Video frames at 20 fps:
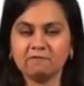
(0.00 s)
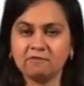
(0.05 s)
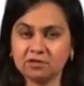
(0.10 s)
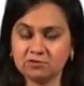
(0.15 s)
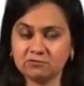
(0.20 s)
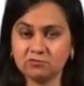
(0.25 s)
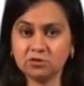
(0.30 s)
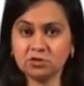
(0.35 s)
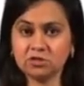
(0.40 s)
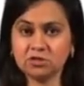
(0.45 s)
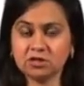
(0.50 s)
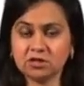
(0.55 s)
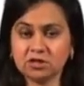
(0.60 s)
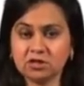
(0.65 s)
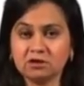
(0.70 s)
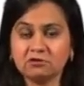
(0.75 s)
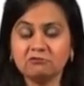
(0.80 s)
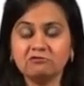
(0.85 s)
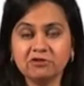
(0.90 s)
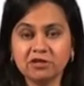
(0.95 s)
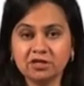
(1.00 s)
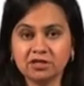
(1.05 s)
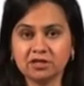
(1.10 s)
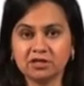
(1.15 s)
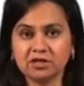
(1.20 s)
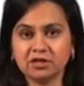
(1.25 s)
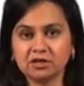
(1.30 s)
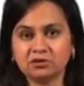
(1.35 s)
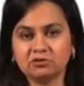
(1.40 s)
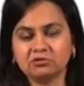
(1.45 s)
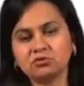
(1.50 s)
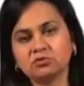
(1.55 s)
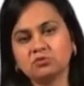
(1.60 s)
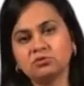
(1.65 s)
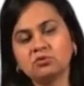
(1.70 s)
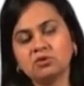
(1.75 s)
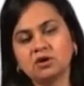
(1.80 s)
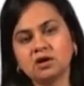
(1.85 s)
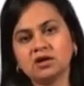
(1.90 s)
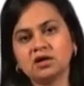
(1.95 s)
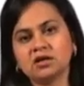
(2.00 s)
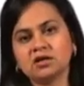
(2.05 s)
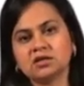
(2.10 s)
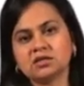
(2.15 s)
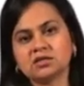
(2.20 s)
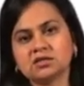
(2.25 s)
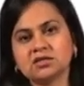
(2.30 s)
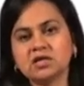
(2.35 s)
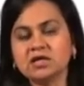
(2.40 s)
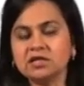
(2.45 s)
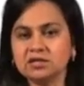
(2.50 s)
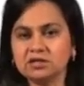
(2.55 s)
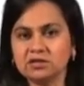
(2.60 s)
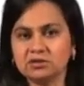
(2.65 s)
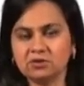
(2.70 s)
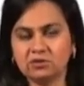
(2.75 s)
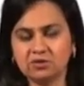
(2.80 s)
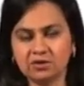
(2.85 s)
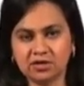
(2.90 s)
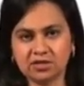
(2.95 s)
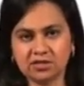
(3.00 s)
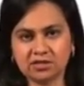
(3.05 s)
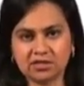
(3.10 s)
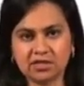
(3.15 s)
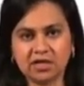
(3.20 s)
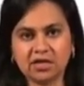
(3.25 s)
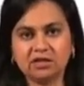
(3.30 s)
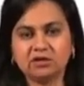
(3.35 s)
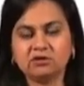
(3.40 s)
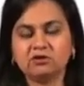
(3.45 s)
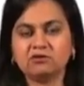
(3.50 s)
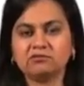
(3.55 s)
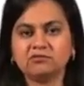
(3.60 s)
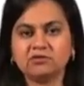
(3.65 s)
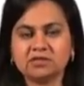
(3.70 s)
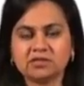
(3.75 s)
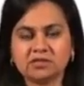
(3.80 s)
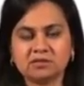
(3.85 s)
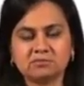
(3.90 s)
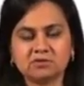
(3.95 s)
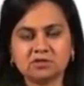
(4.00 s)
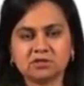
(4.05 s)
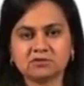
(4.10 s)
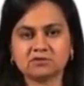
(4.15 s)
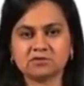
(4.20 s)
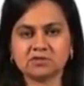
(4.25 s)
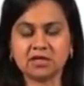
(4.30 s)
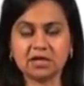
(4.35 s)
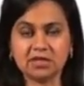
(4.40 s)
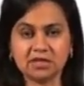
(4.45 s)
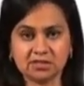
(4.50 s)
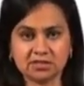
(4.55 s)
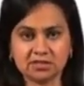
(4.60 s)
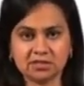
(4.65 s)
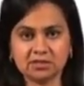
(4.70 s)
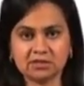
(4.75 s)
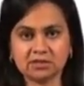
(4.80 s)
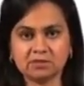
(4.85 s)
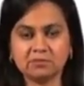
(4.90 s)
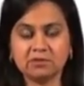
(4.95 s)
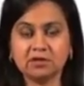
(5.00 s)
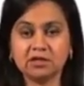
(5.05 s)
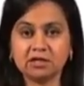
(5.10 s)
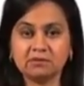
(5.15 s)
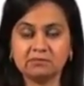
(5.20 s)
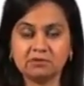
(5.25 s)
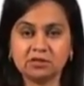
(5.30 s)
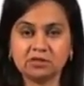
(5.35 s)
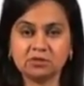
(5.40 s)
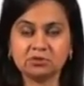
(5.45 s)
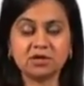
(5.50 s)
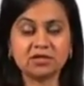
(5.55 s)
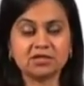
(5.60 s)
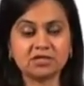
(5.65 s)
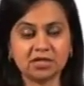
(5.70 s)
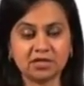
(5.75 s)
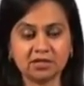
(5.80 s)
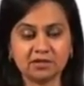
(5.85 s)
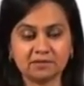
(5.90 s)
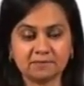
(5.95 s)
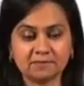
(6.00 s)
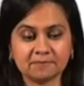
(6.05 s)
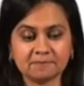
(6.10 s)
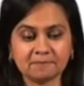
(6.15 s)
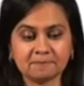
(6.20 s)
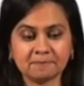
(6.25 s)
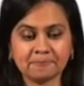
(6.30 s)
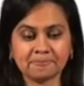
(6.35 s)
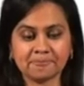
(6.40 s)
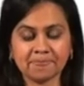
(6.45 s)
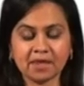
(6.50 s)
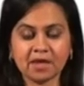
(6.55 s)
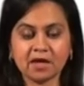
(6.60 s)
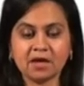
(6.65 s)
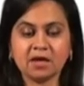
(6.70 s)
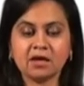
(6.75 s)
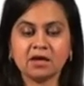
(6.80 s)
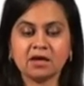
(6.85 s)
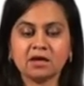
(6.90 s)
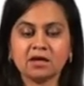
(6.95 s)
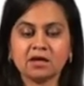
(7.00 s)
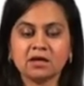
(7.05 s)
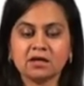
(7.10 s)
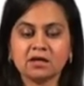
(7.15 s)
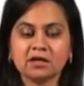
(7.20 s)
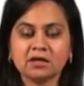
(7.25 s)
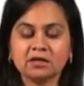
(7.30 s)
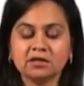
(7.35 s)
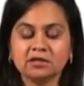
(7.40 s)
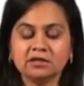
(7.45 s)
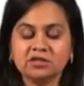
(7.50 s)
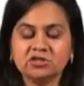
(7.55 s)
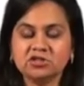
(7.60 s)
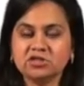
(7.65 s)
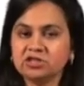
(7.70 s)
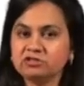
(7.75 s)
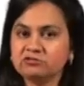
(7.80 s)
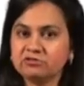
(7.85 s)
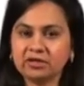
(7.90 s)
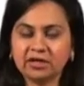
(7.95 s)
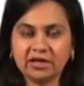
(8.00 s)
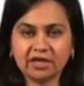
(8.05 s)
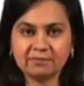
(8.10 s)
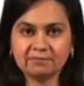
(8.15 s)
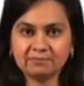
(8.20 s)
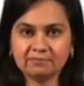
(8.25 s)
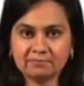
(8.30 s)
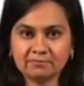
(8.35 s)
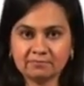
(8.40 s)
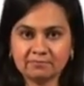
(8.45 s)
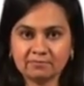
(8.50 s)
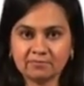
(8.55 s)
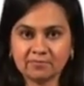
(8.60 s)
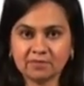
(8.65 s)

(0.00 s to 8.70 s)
what would we, through our study or understanding of the subject of stylistics, be able to attain. The general aim